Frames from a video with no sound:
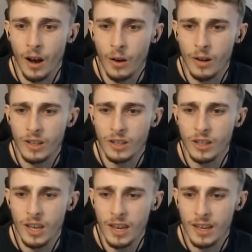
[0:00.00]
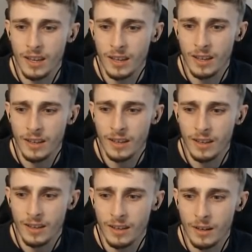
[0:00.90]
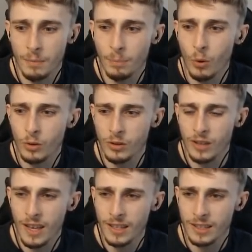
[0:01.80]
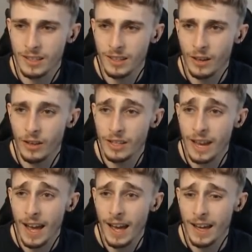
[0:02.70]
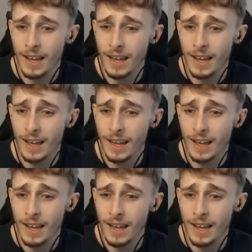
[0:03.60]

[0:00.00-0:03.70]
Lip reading: Holy shit! The balls on this cat!